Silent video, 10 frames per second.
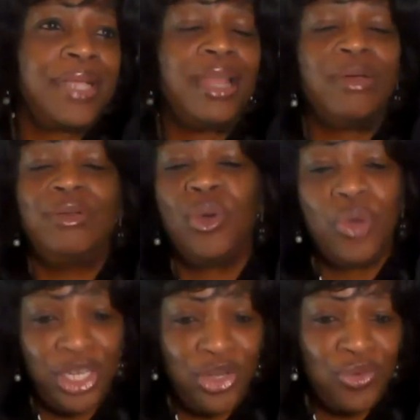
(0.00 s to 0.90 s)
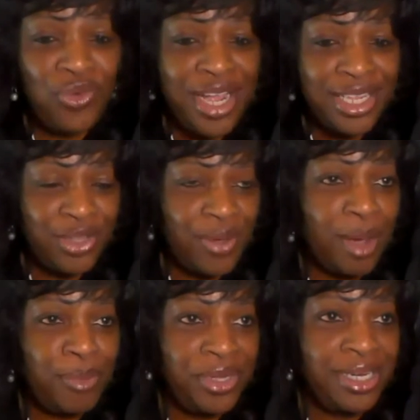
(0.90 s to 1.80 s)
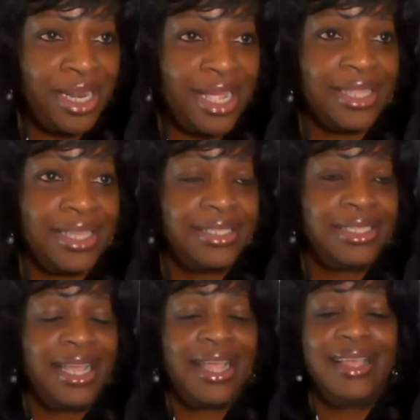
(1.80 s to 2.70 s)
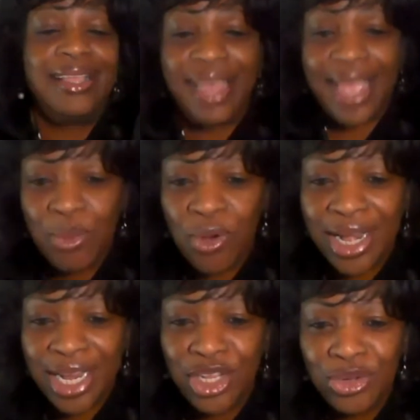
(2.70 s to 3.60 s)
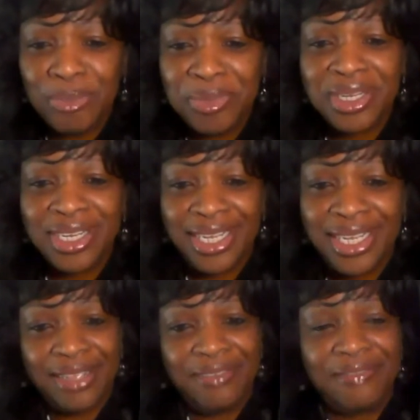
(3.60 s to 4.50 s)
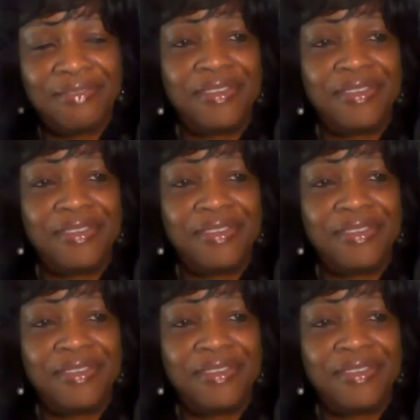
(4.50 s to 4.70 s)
don't know what you read, so I'll put it like this. They wanted you to believe